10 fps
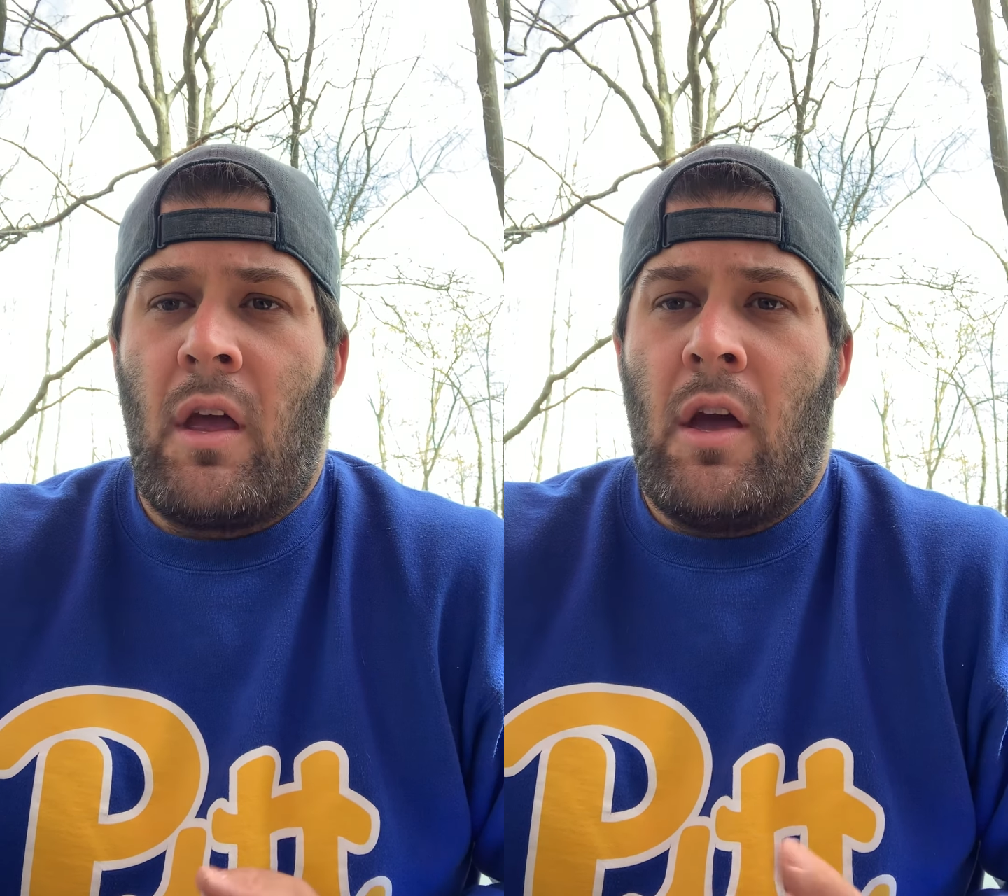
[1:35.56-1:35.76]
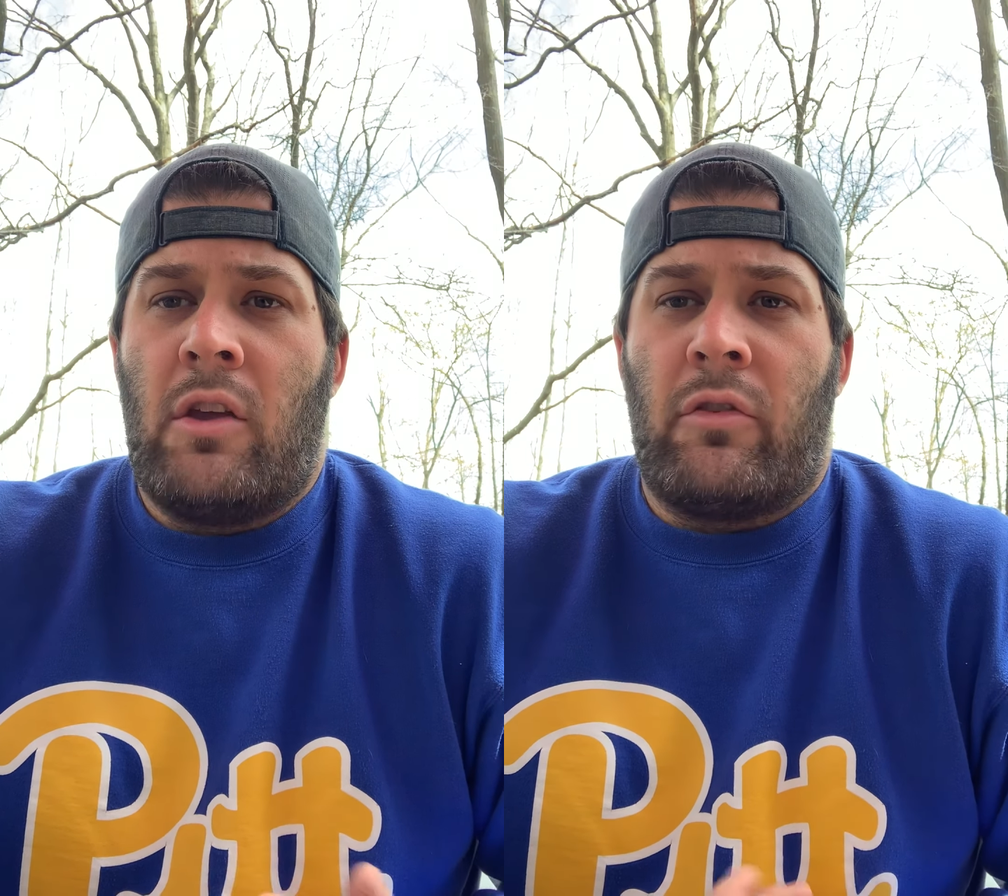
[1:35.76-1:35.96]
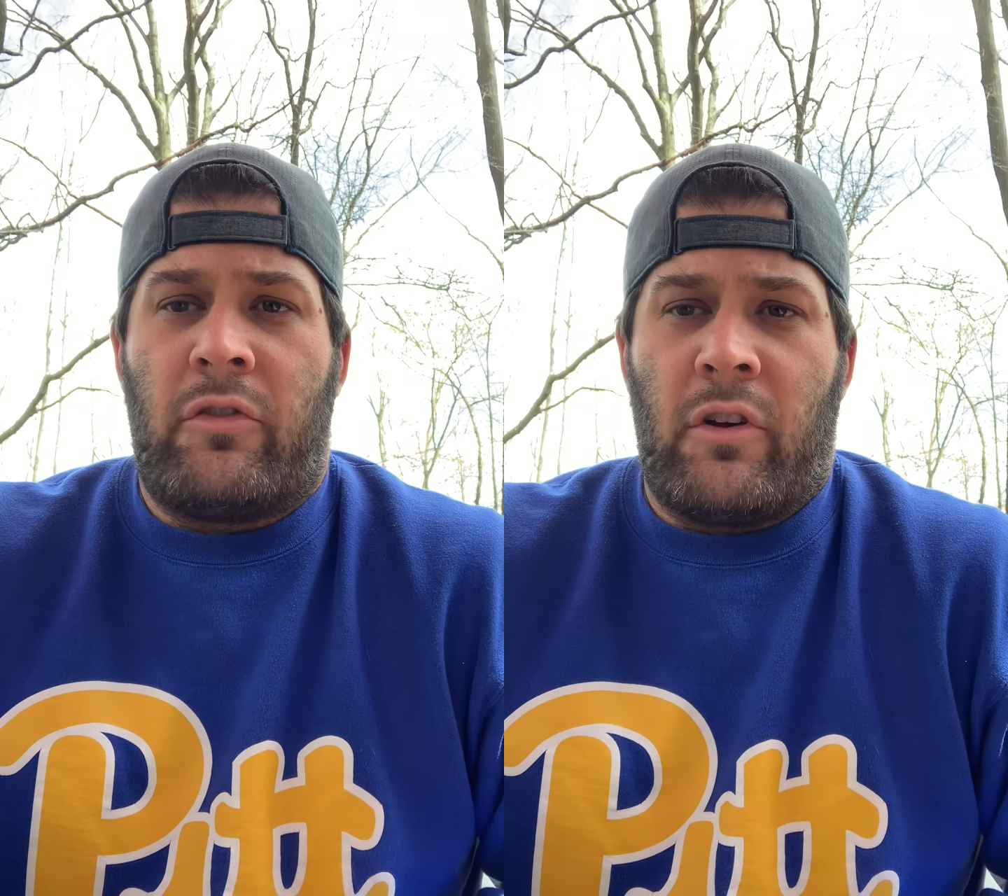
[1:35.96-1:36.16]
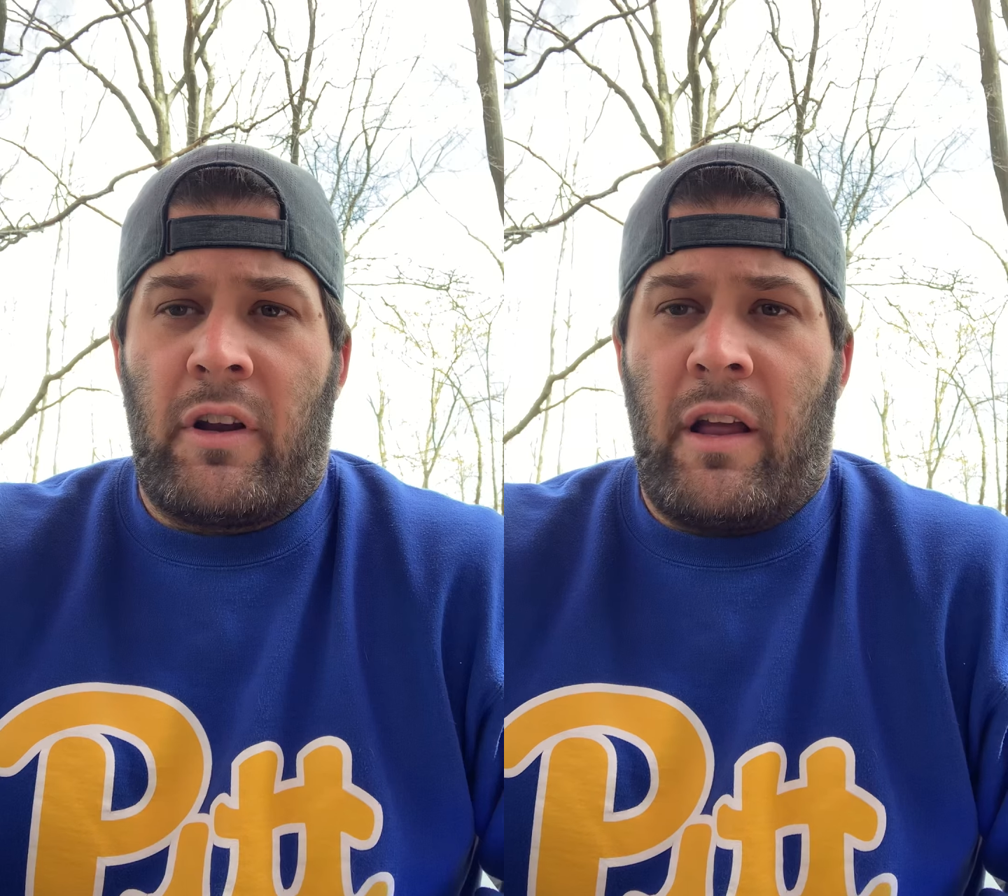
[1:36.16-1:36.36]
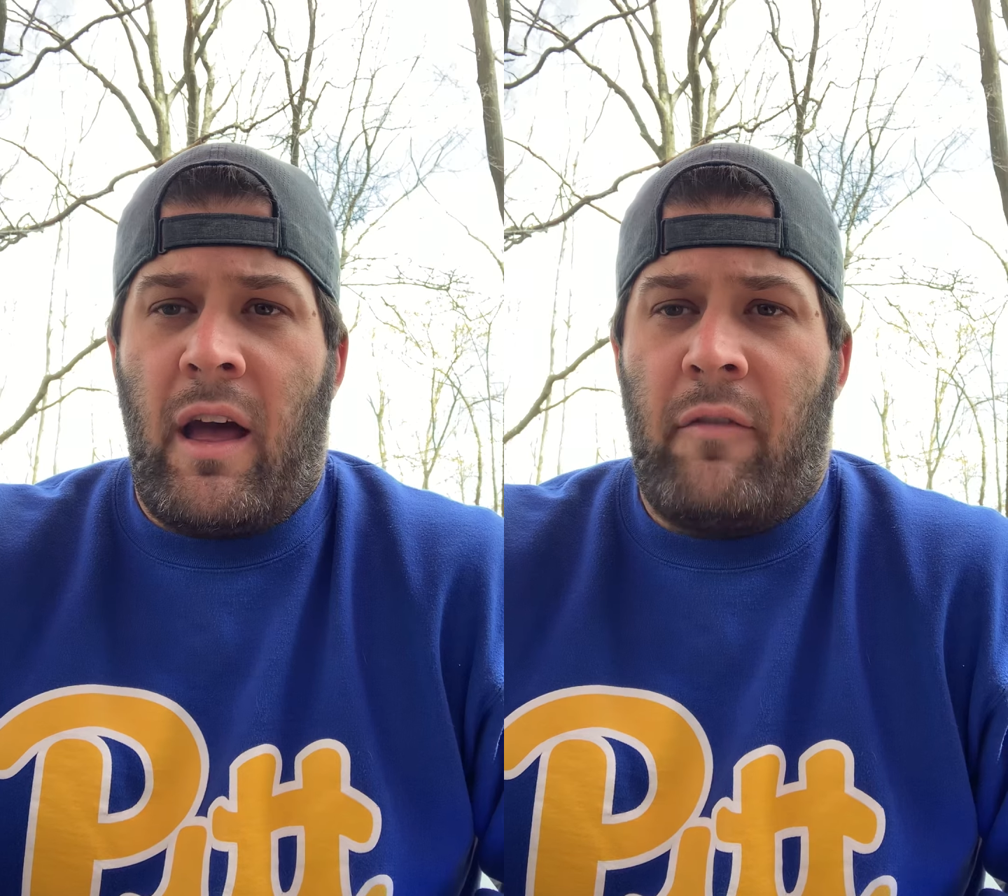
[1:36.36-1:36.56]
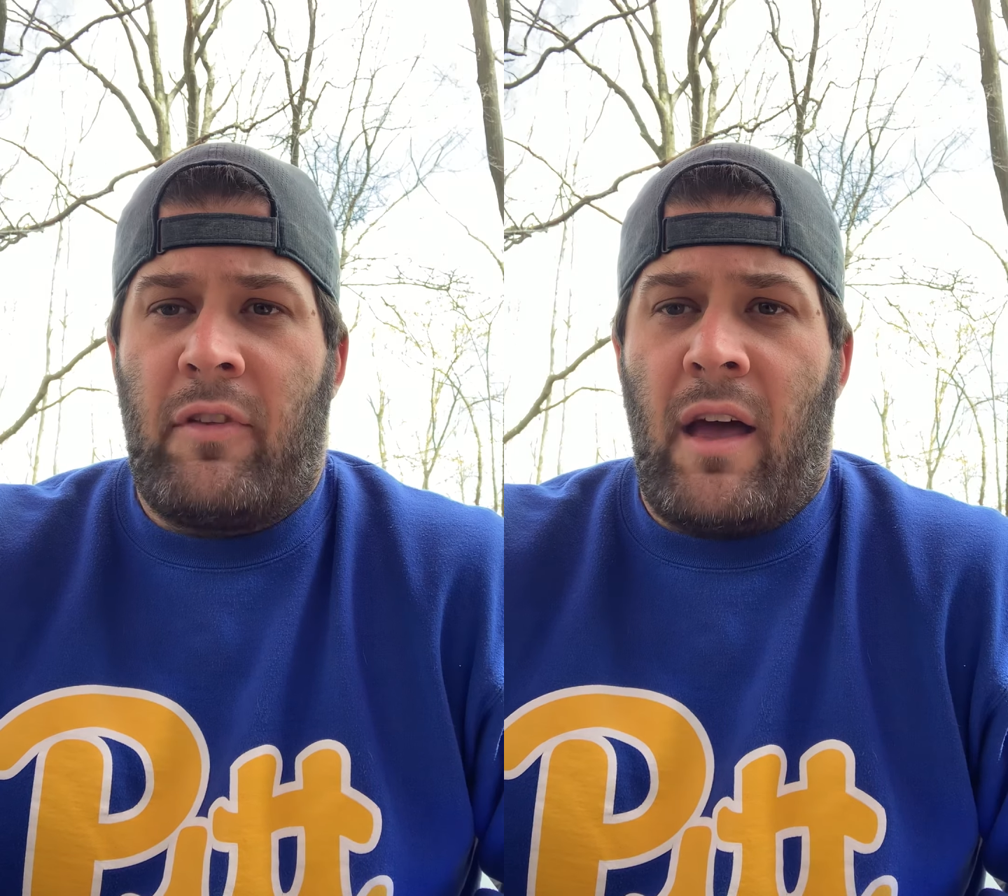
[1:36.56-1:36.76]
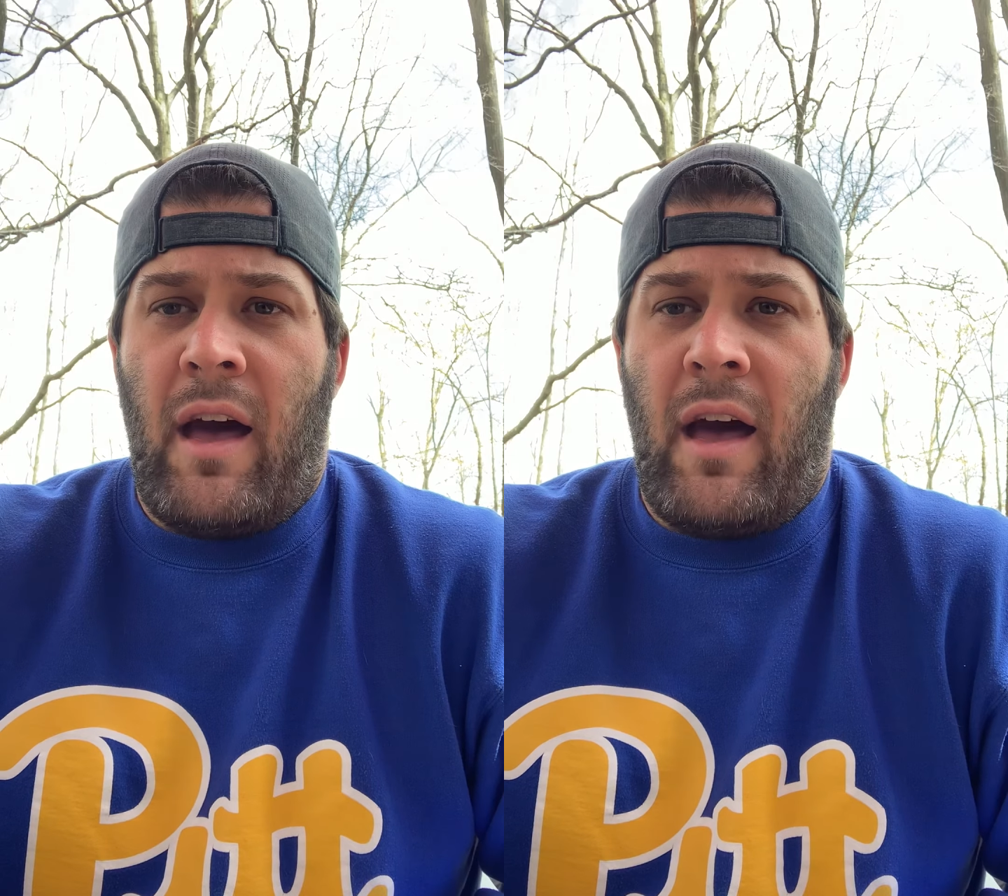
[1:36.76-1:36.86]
You're still going to have